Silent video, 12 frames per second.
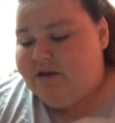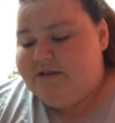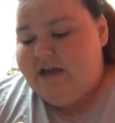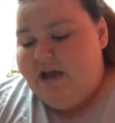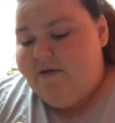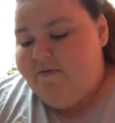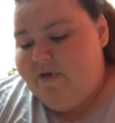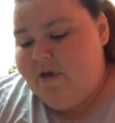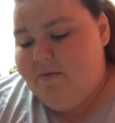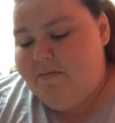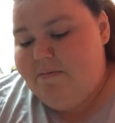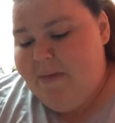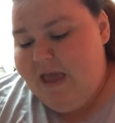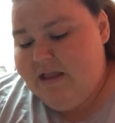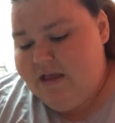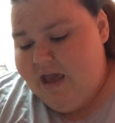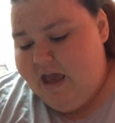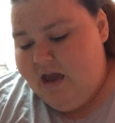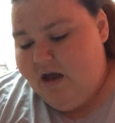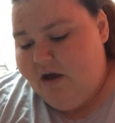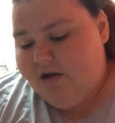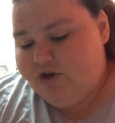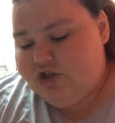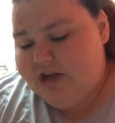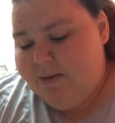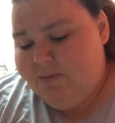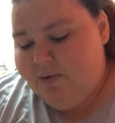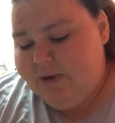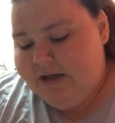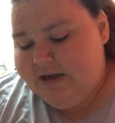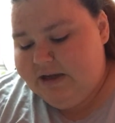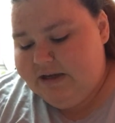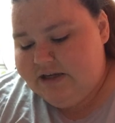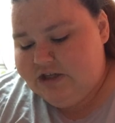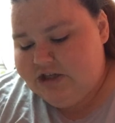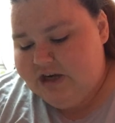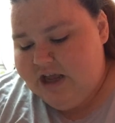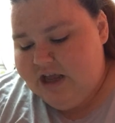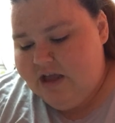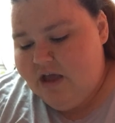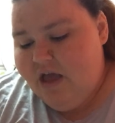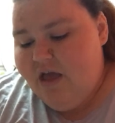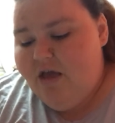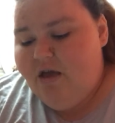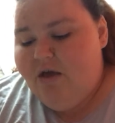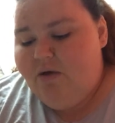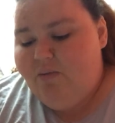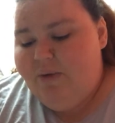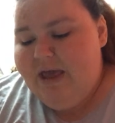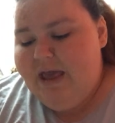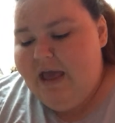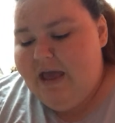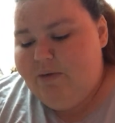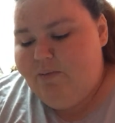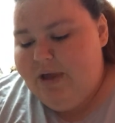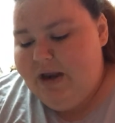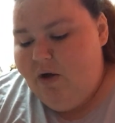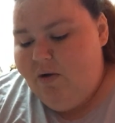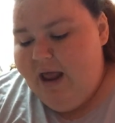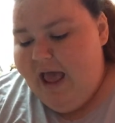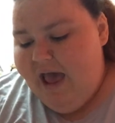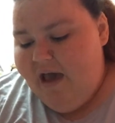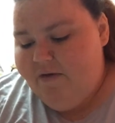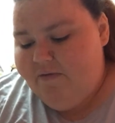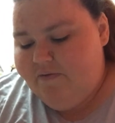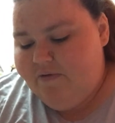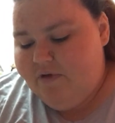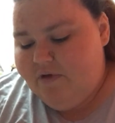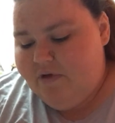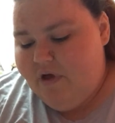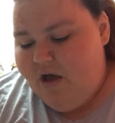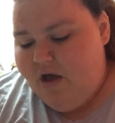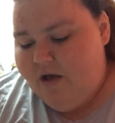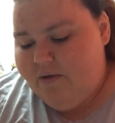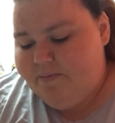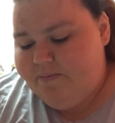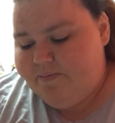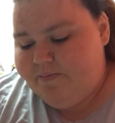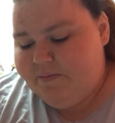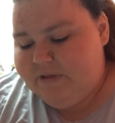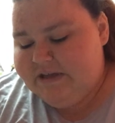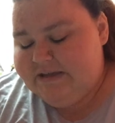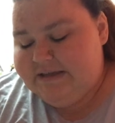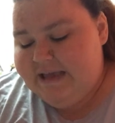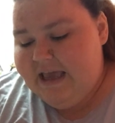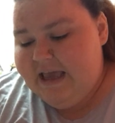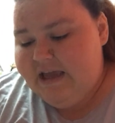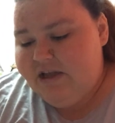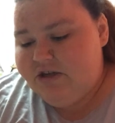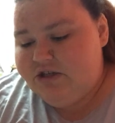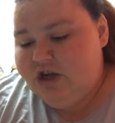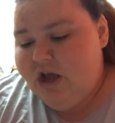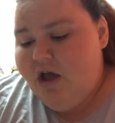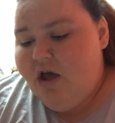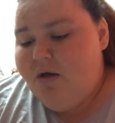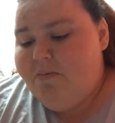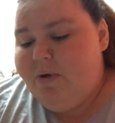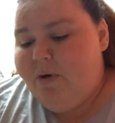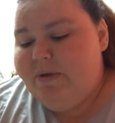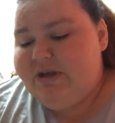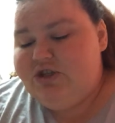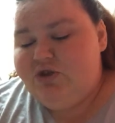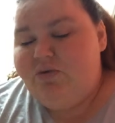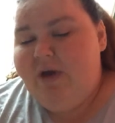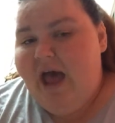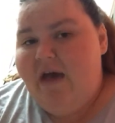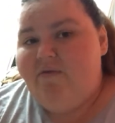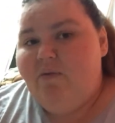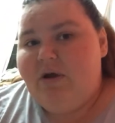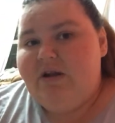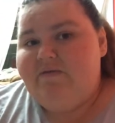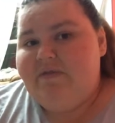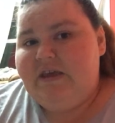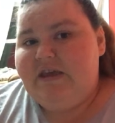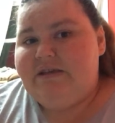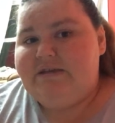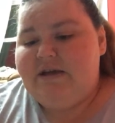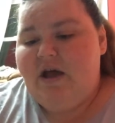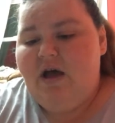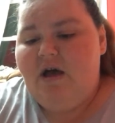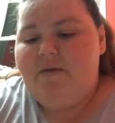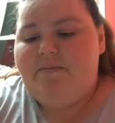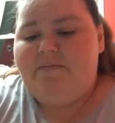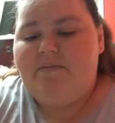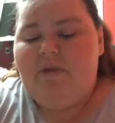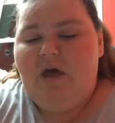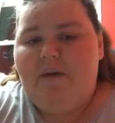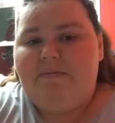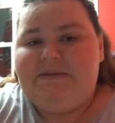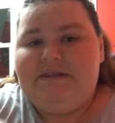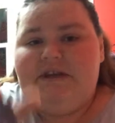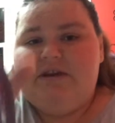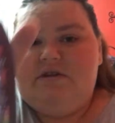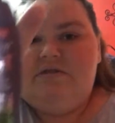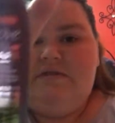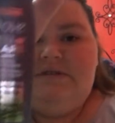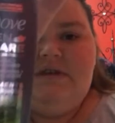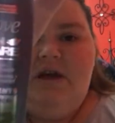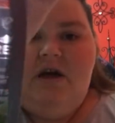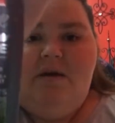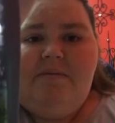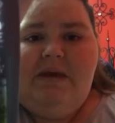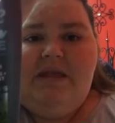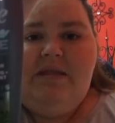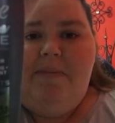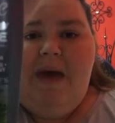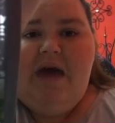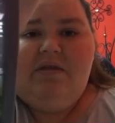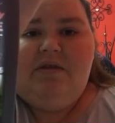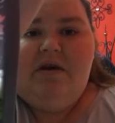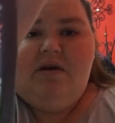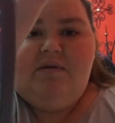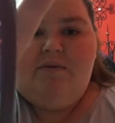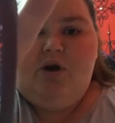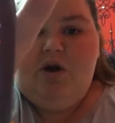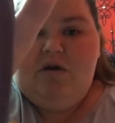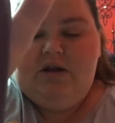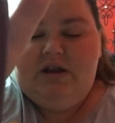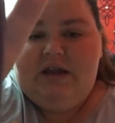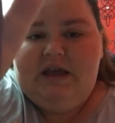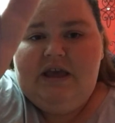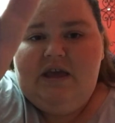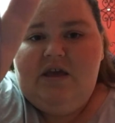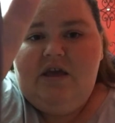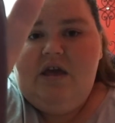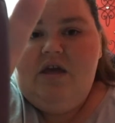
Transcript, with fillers: Dove Men Care Shampooing and Conditioning. We we don't have um, the sage, but we do have one of these um, upstairs um, in the bathtub currently.